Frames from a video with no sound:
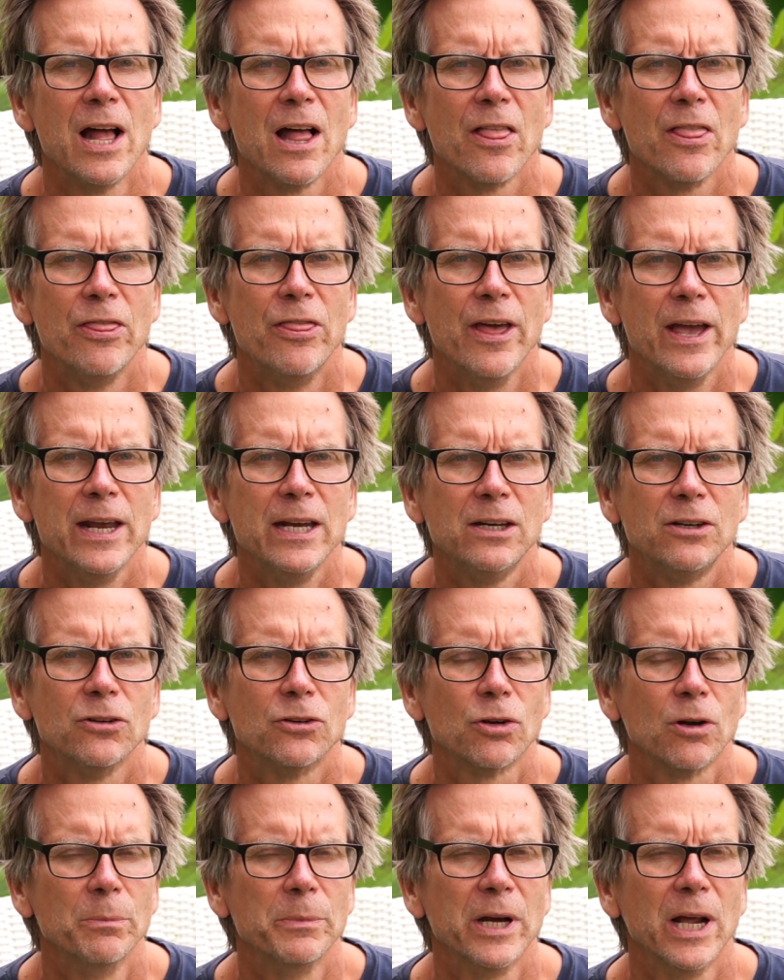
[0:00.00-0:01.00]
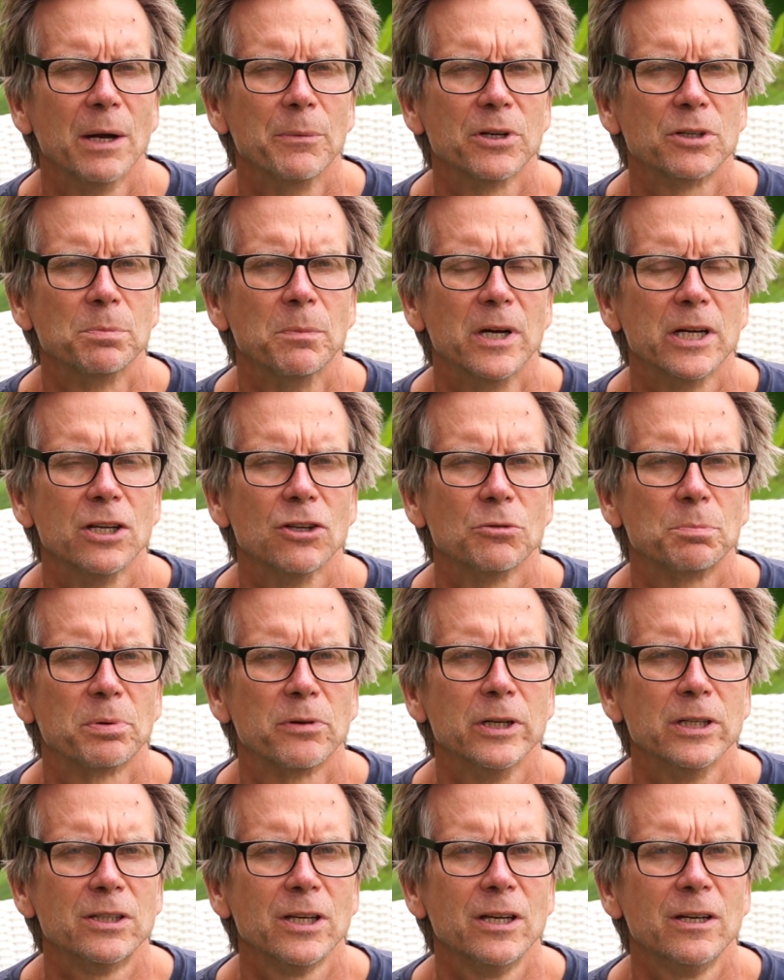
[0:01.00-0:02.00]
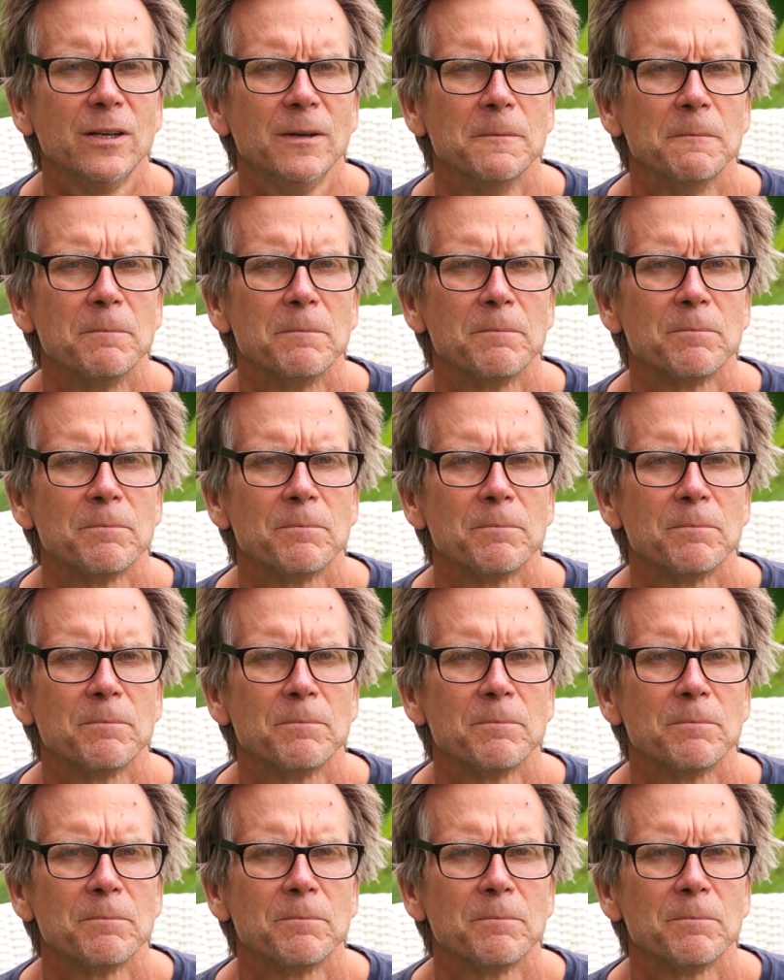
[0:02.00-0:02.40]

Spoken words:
They determine how much money is printed.